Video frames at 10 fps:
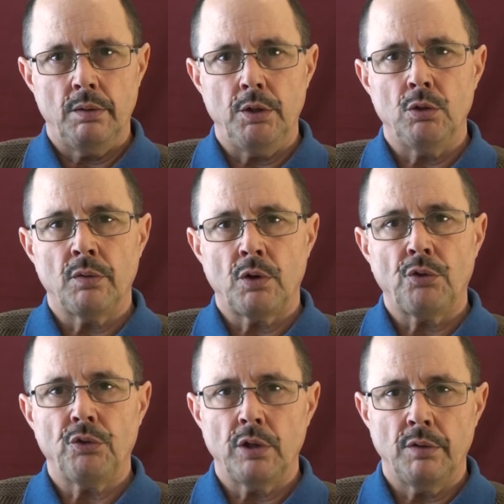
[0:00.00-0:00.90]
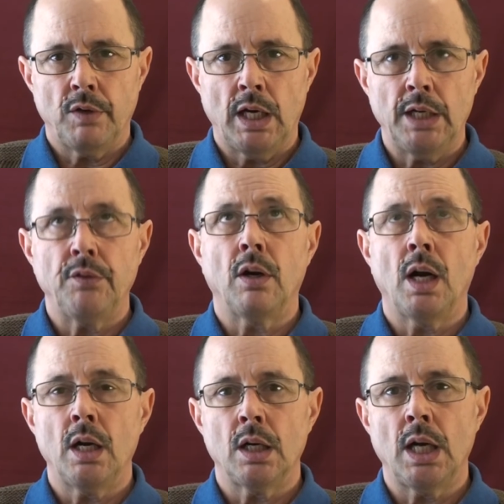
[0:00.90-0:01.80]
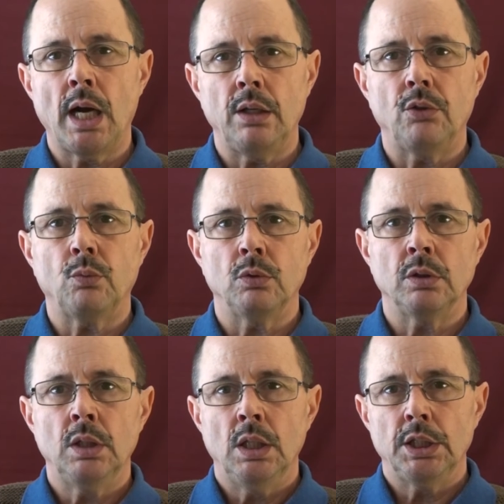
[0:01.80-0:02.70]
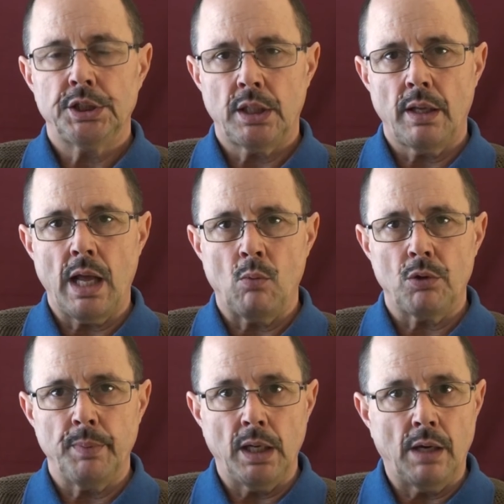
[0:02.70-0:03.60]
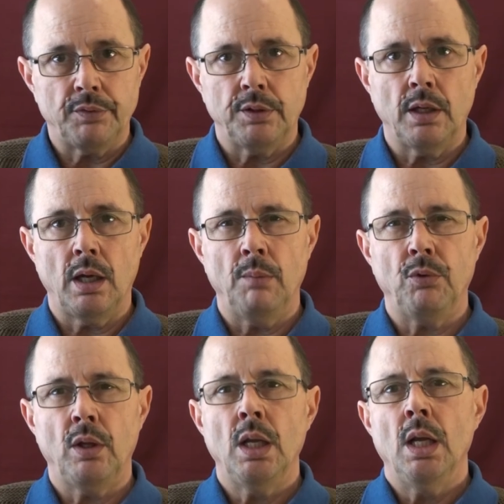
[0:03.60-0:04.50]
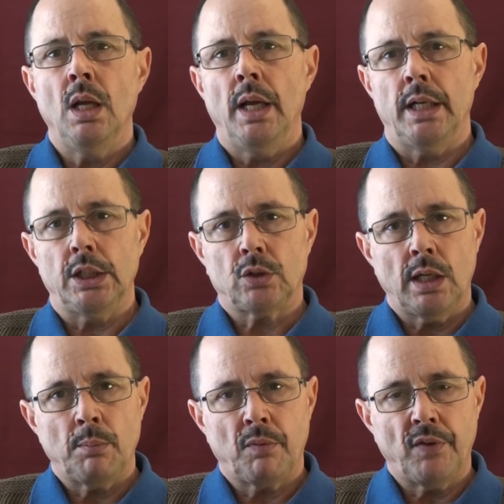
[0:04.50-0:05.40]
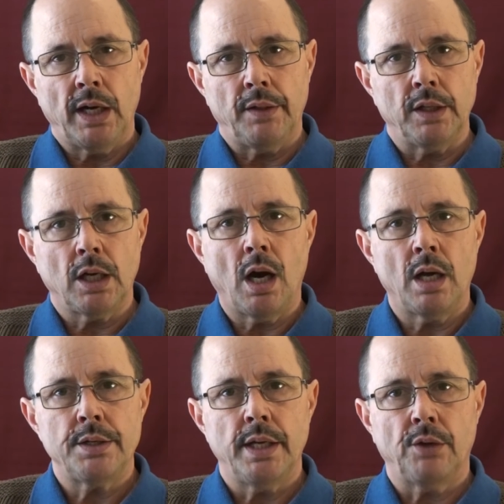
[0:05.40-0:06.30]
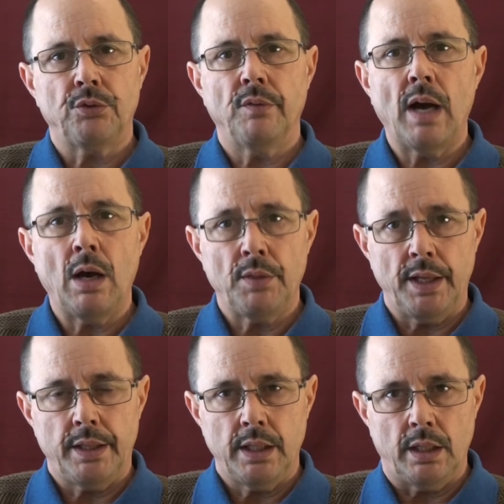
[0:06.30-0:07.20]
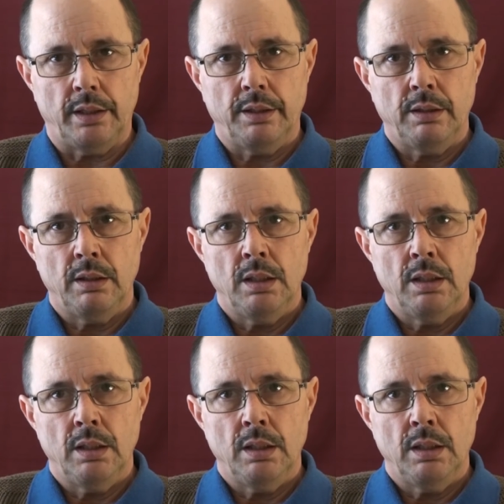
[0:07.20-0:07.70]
The universe and the divine and their higher guidance will share that with me oftentimes, and I try to provide it in the context of how they think.